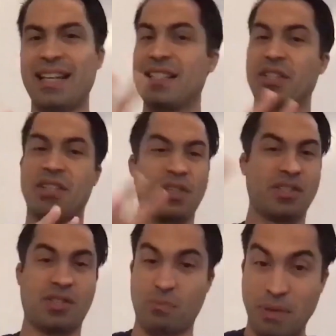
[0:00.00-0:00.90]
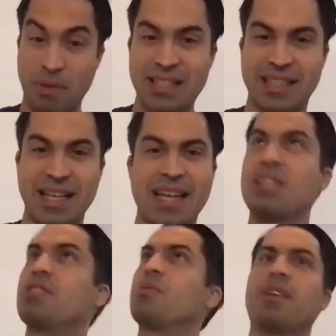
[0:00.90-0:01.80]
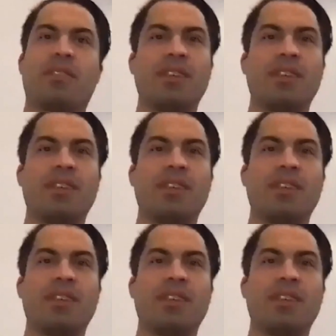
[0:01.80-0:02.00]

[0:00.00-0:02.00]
It's a big stage with